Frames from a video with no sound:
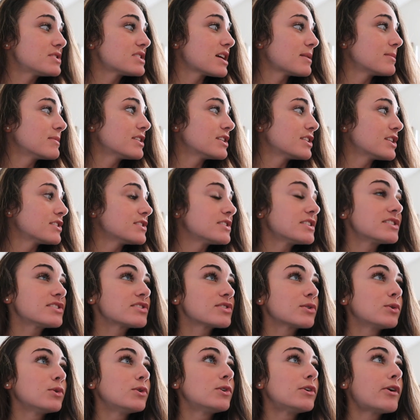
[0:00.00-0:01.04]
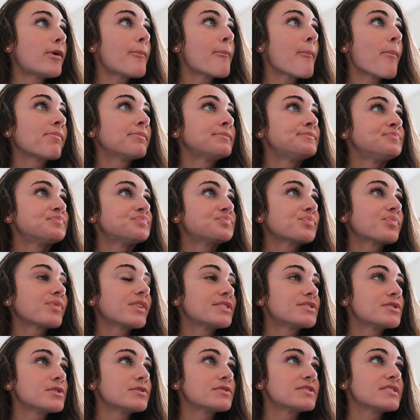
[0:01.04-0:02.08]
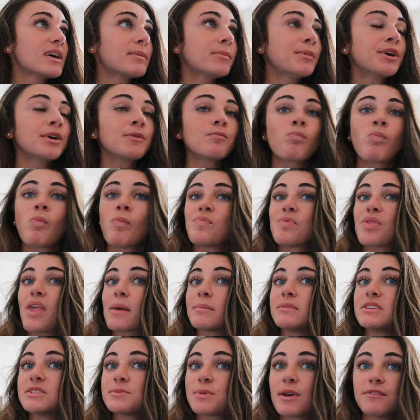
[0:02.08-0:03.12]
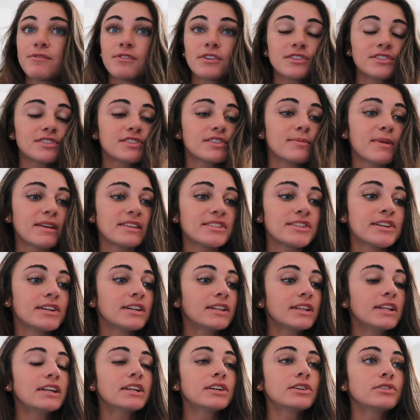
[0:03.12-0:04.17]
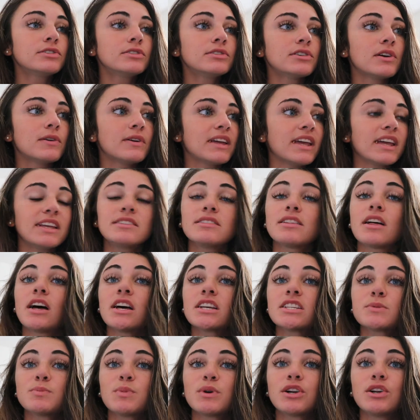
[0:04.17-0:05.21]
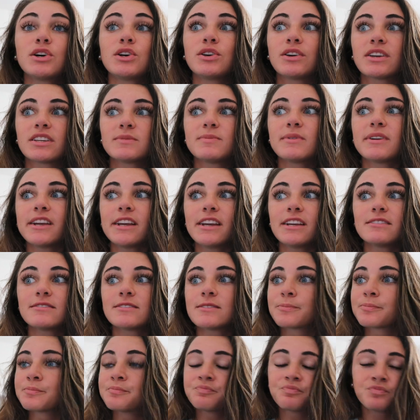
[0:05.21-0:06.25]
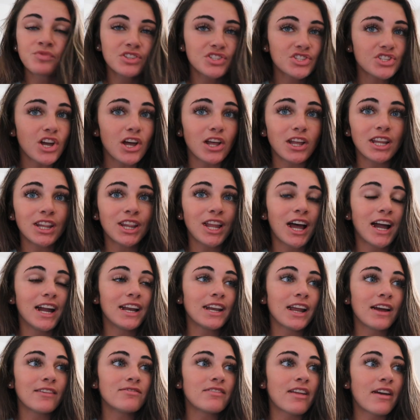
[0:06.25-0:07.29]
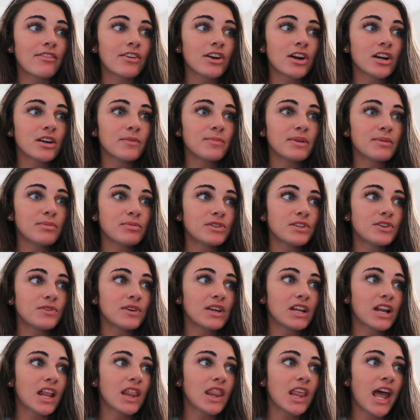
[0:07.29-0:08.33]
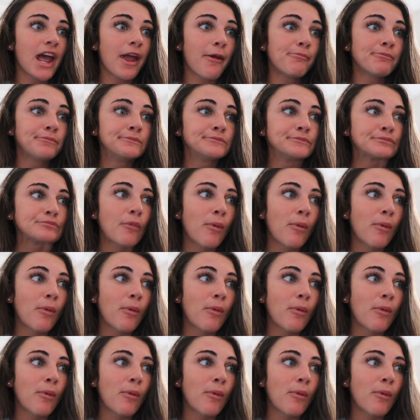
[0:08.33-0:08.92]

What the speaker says: summer nursing school this whole summer. That means my first semester in clinicals, going into the hospital experience, it's all online. I've never heard of people doing it online,